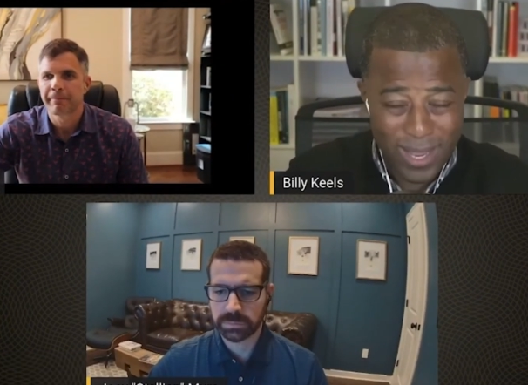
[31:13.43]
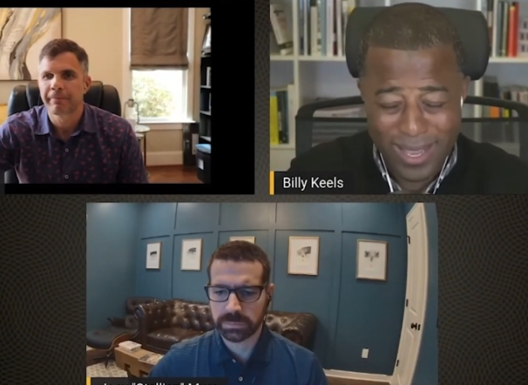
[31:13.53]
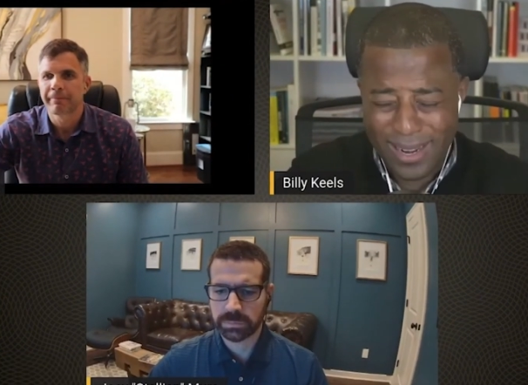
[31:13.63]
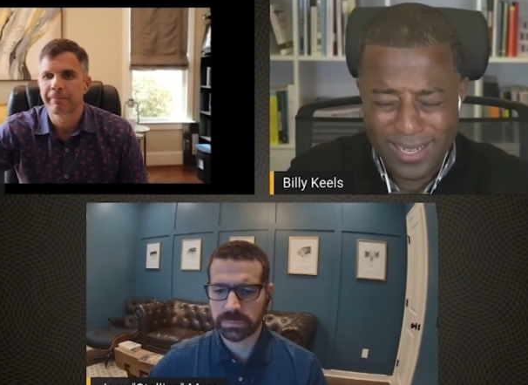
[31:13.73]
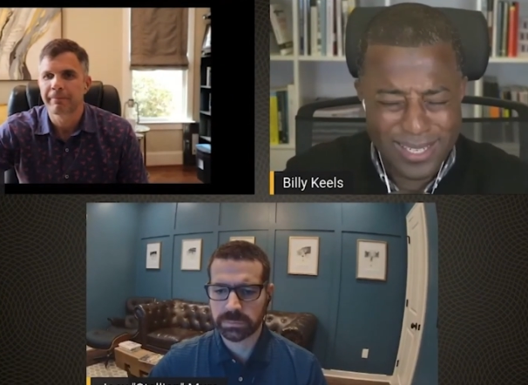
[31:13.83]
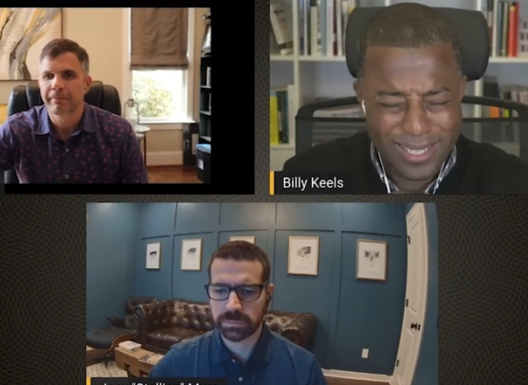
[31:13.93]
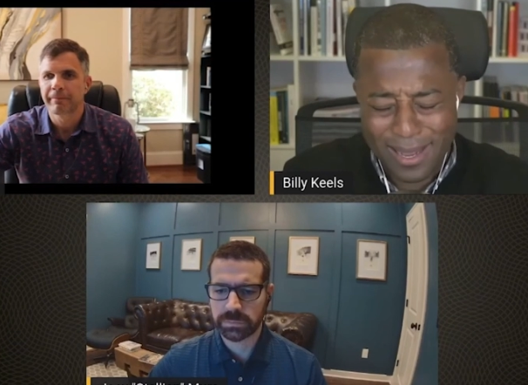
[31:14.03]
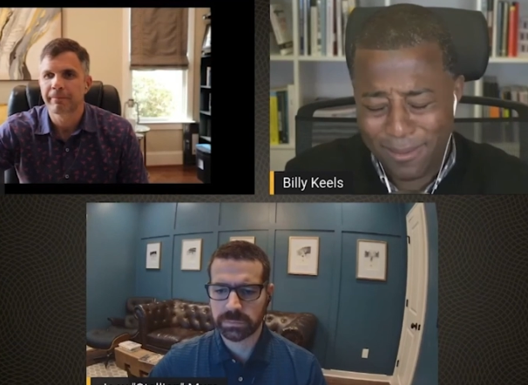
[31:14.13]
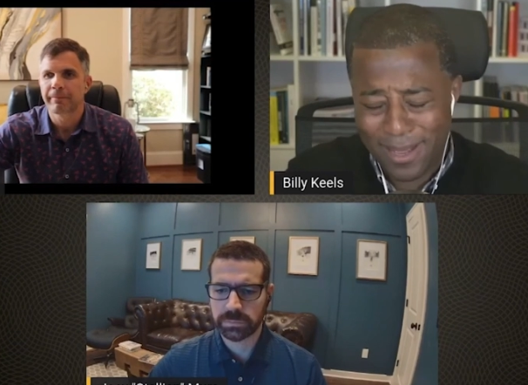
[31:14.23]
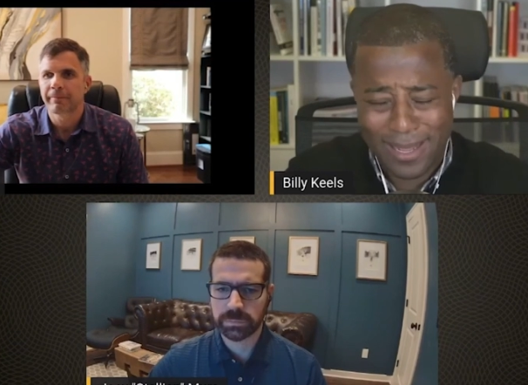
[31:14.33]
Speaker 1: And I just
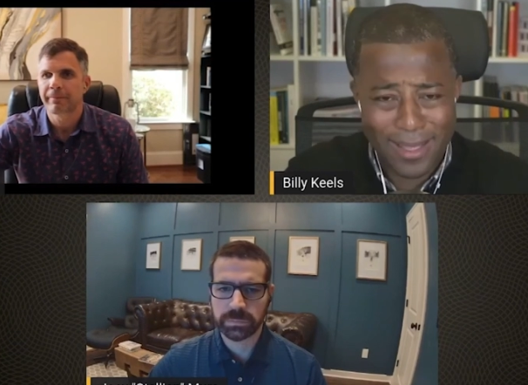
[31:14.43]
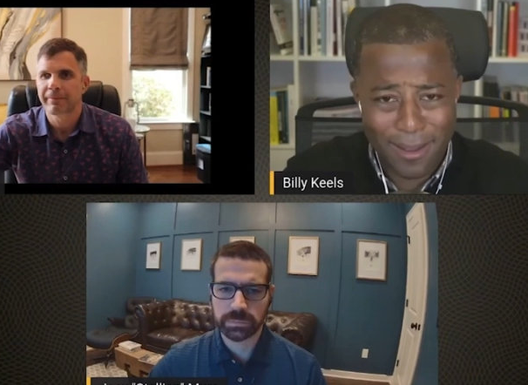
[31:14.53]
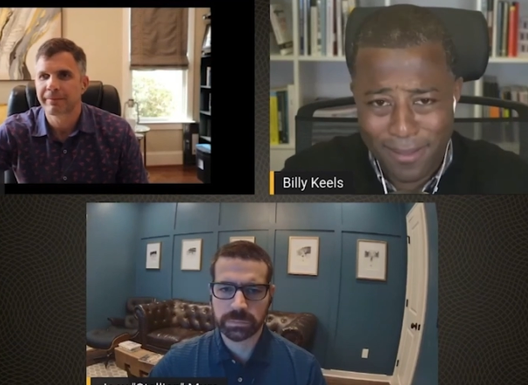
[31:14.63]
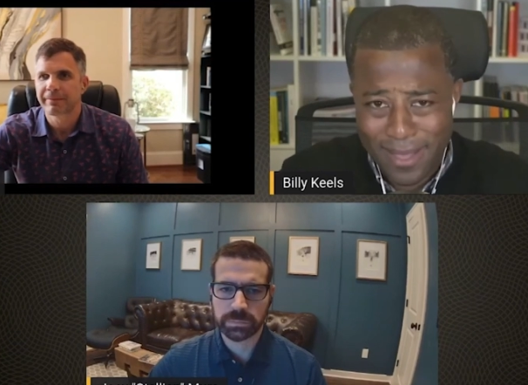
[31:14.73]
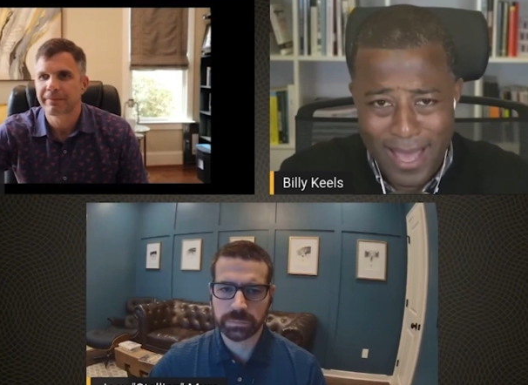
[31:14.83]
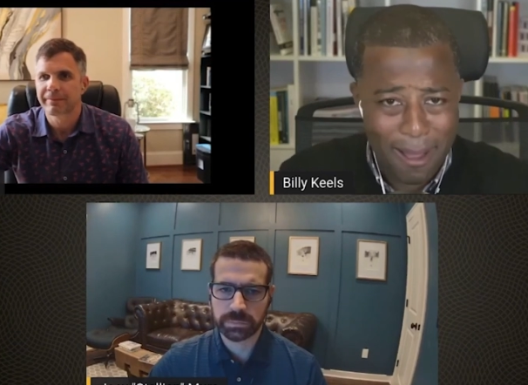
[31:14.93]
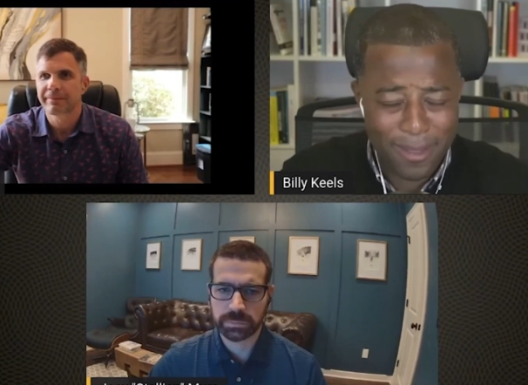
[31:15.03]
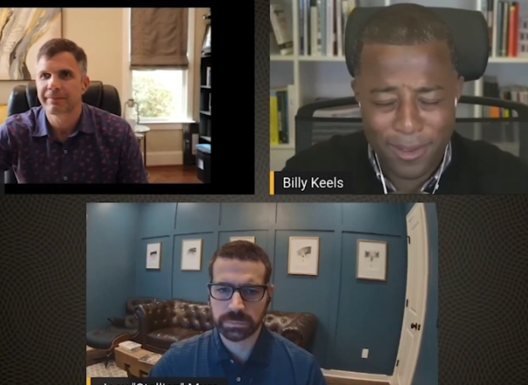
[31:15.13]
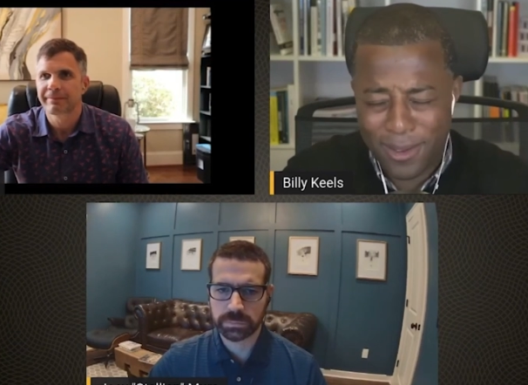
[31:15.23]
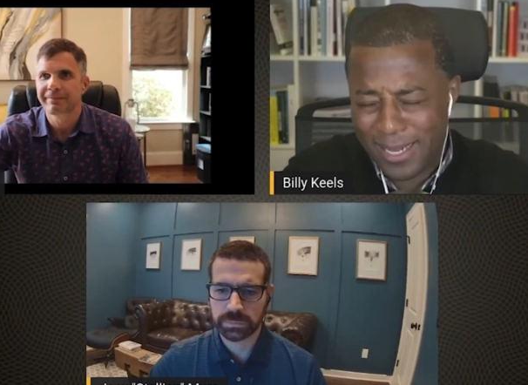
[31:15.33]
I, I love the app
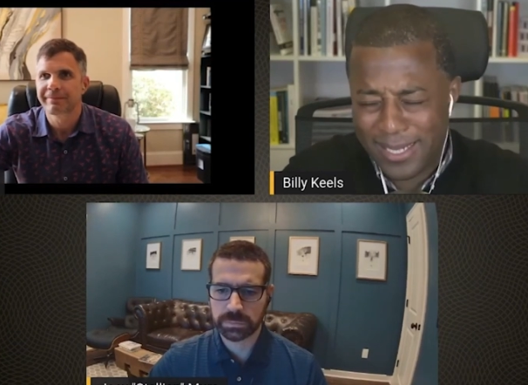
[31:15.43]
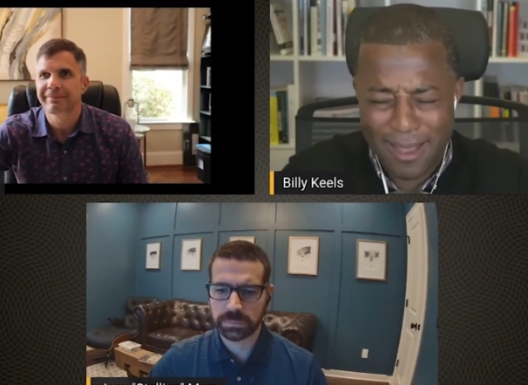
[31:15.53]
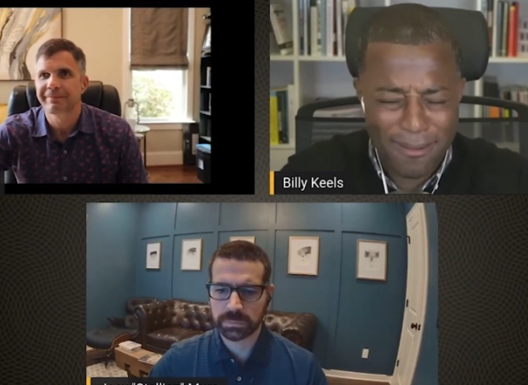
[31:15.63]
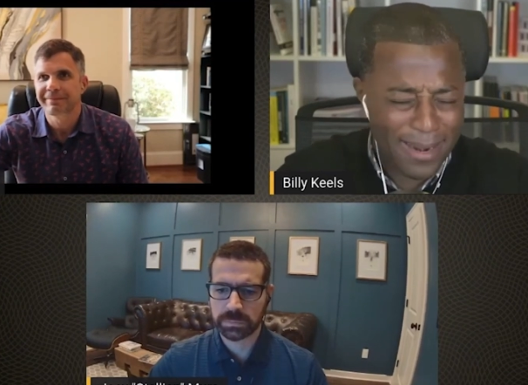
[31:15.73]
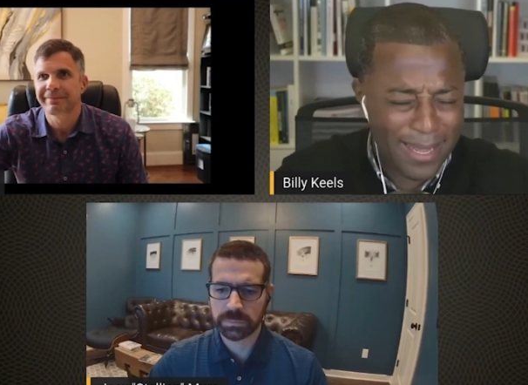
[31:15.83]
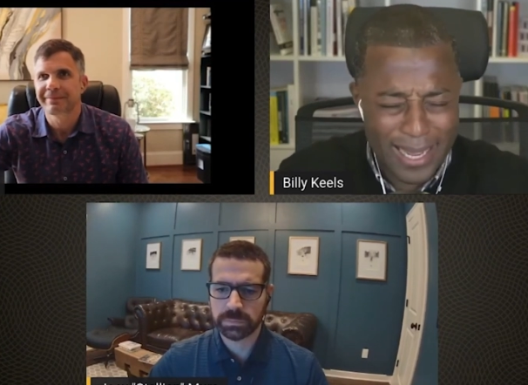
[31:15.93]
that you guys have, and I,